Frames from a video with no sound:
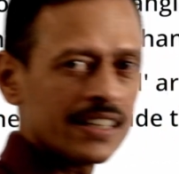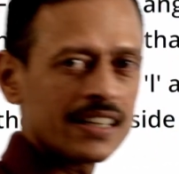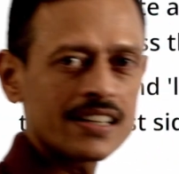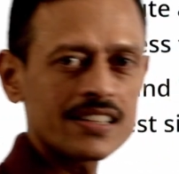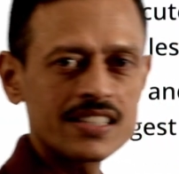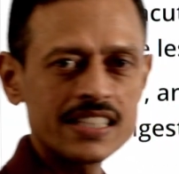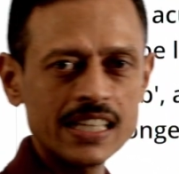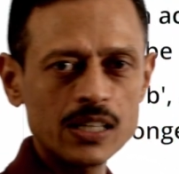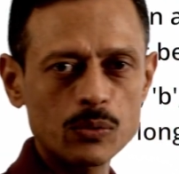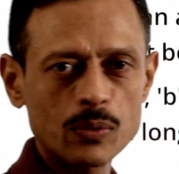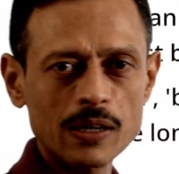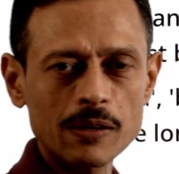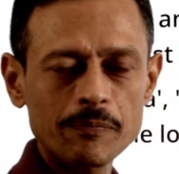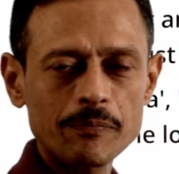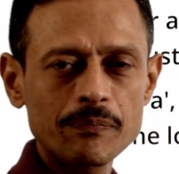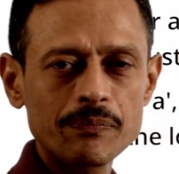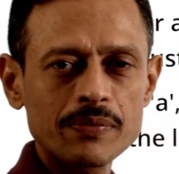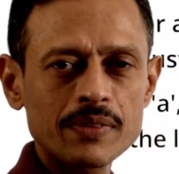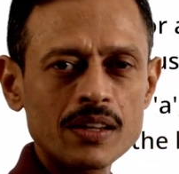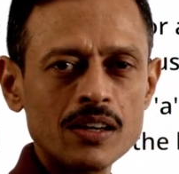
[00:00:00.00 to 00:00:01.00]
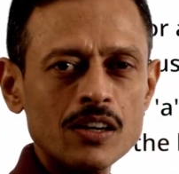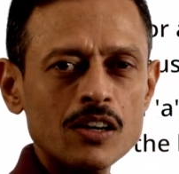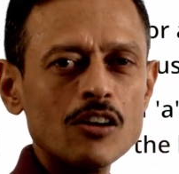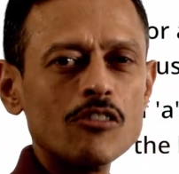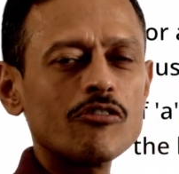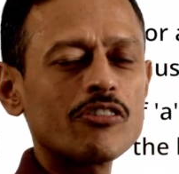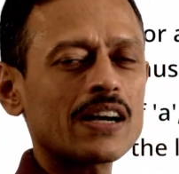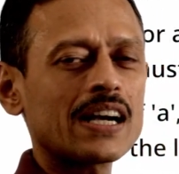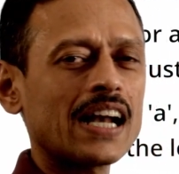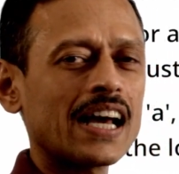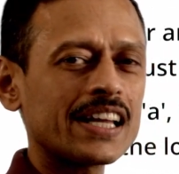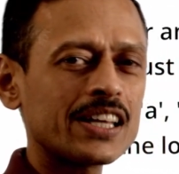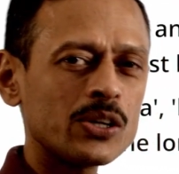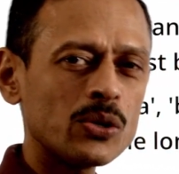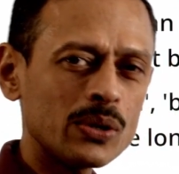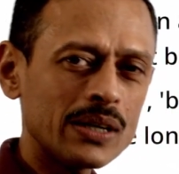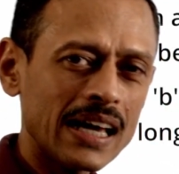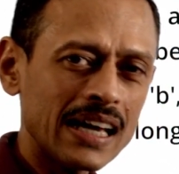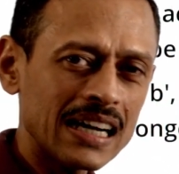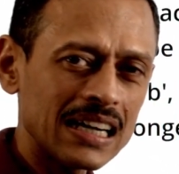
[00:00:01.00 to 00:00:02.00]
here is equal. For an
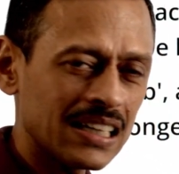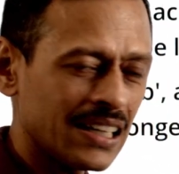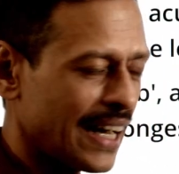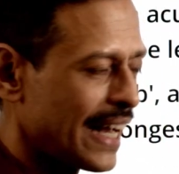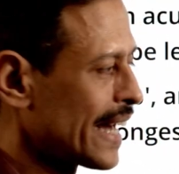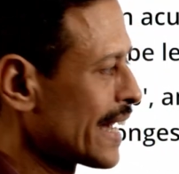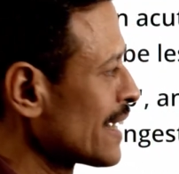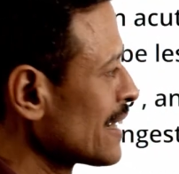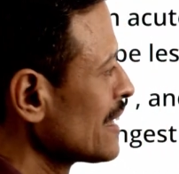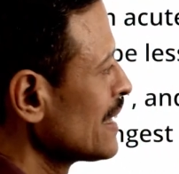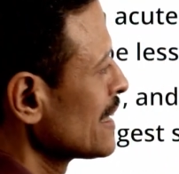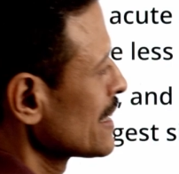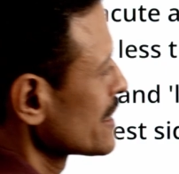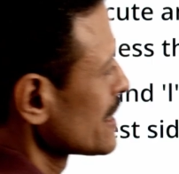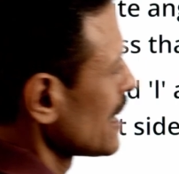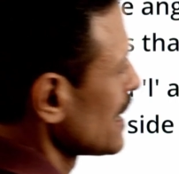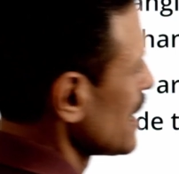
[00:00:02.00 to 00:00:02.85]
acute angle triangle, the